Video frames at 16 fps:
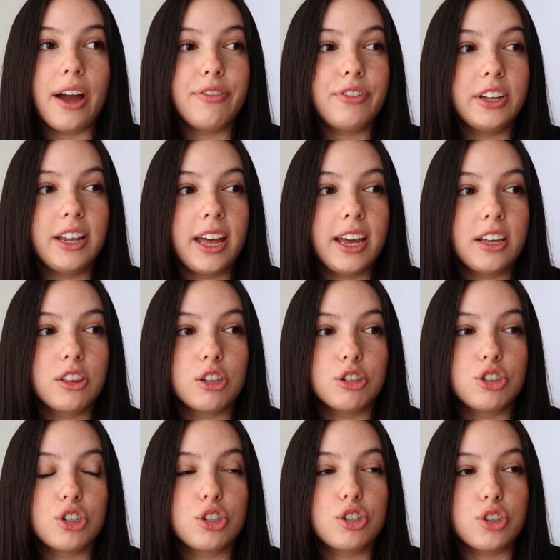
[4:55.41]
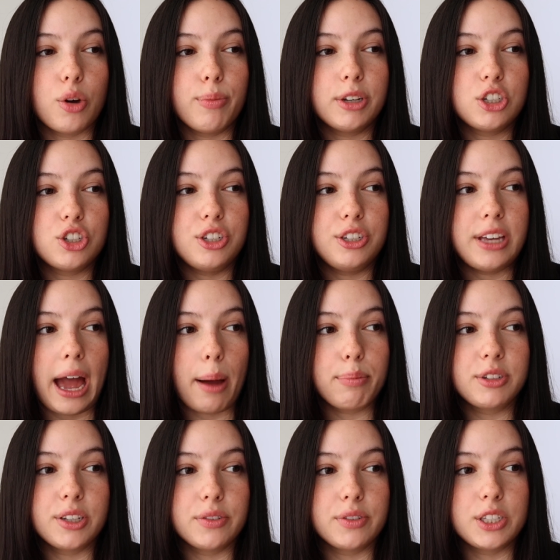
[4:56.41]
I feel like there's just so much
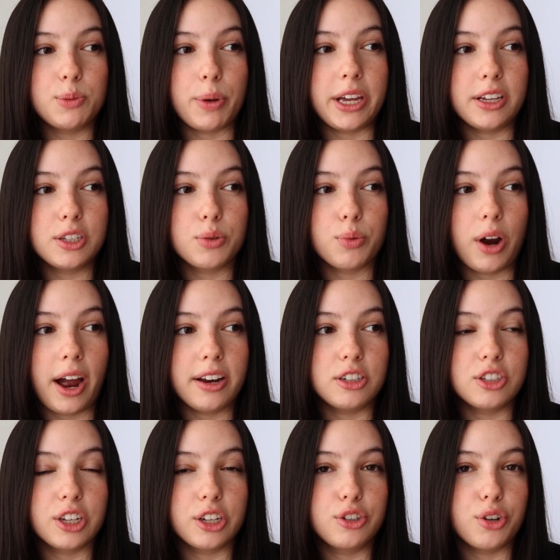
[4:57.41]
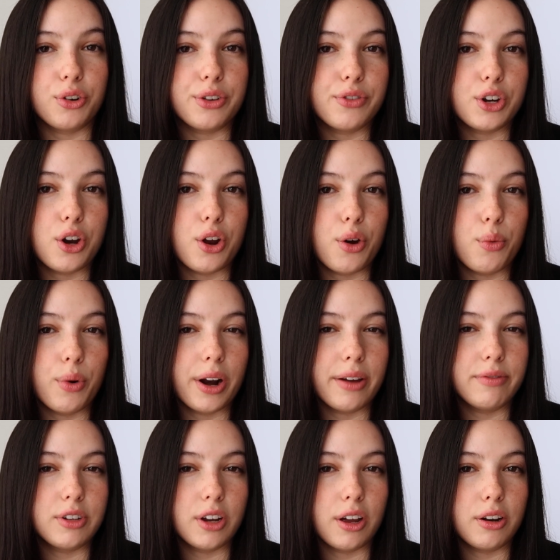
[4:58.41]
gaps of space where I just like don't even know what
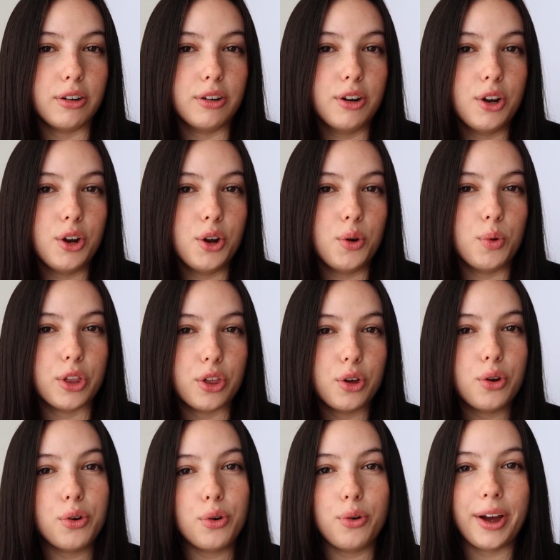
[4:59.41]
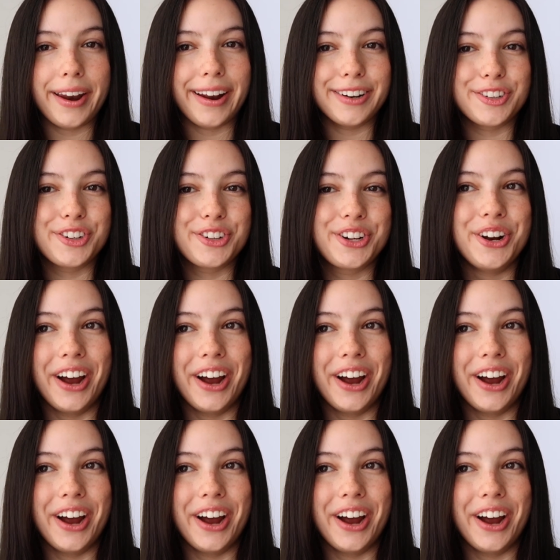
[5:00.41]
I've done with who, and I just